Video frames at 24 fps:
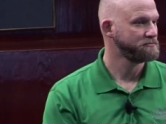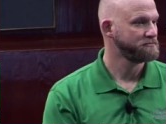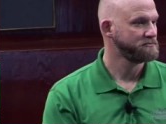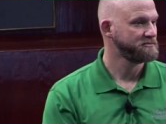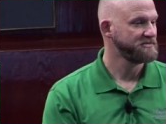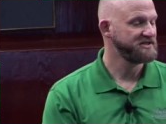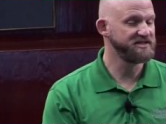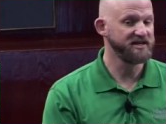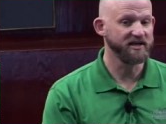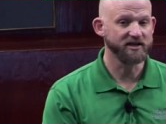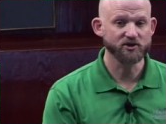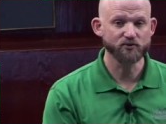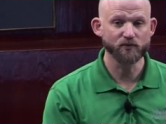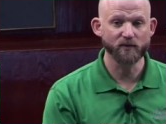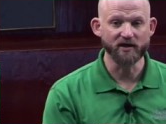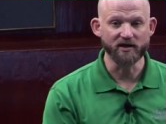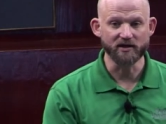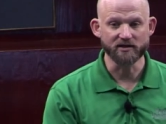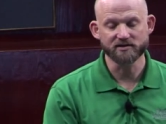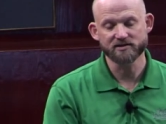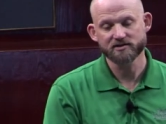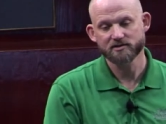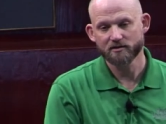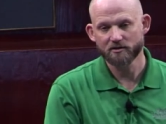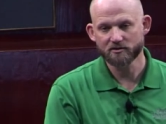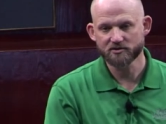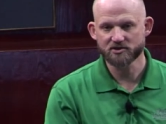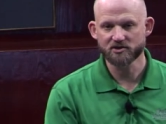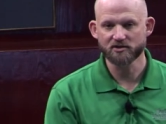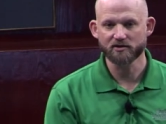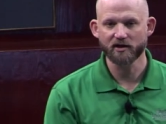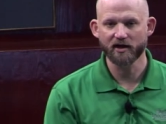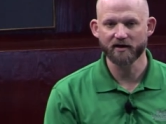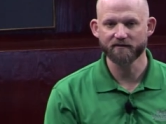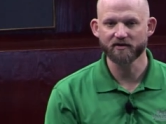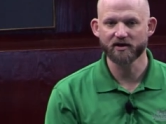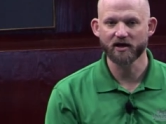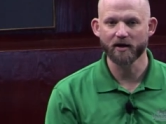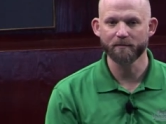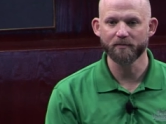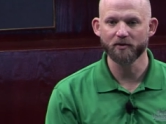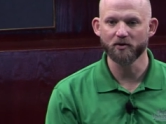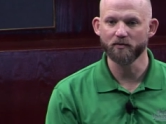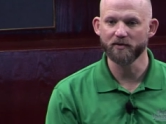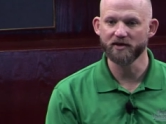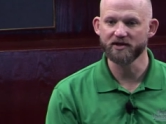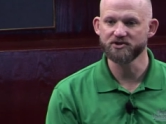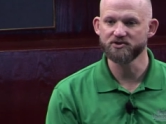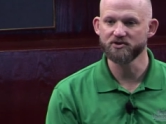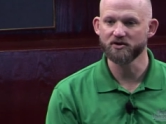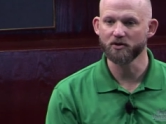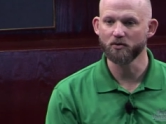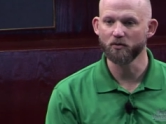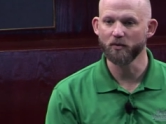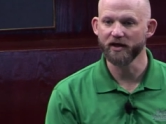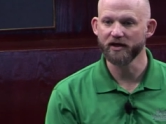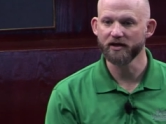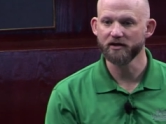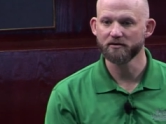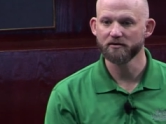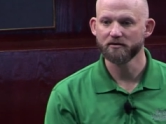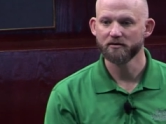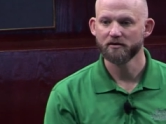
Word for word: Six weeks, you still have a couple of weeks you can wait.